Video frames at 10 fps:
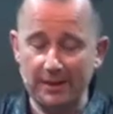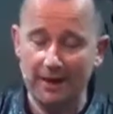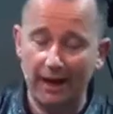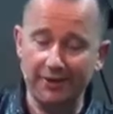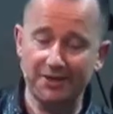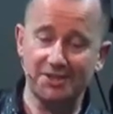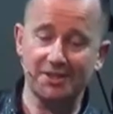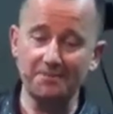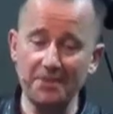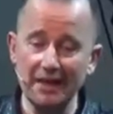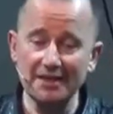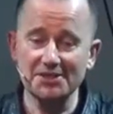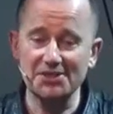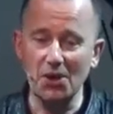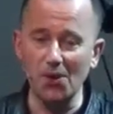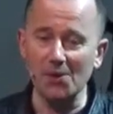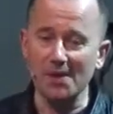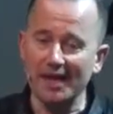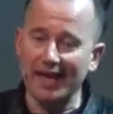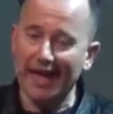marriage. So,
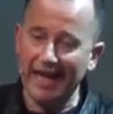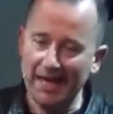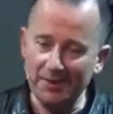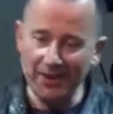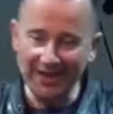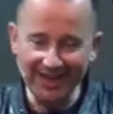um,